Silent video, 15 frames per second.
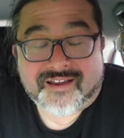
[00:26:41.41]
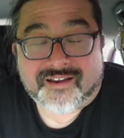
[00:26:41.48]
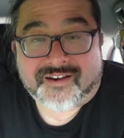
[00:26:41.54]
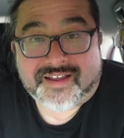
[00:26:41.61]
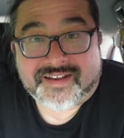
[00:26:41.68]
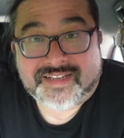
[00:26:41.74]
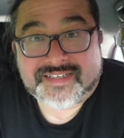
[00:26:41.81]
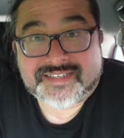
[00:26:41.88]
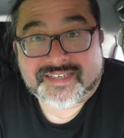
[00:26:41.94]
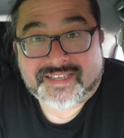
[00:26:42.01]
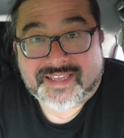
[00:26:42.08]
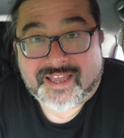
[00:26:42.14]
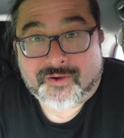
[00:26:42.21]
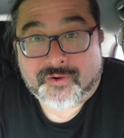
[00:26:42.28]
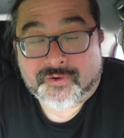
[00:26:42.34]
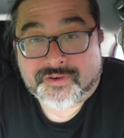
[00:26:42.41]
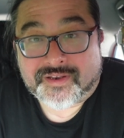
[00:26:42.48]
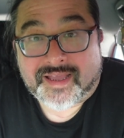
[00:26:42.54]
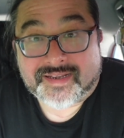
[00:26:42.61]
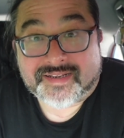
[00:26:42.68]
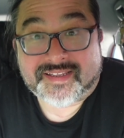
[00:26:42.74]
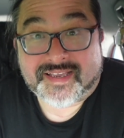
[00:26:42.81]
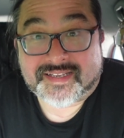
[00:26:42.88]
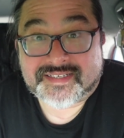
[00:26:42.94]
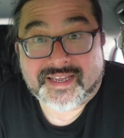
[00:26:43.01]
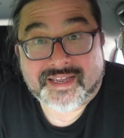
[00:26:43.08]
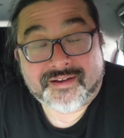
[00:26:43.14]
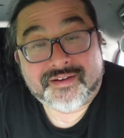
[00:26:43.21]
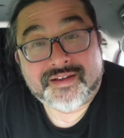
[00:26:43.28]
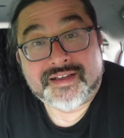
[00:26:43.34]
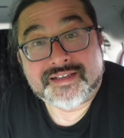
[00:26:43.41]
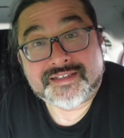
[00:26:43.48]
I need to get on and get out.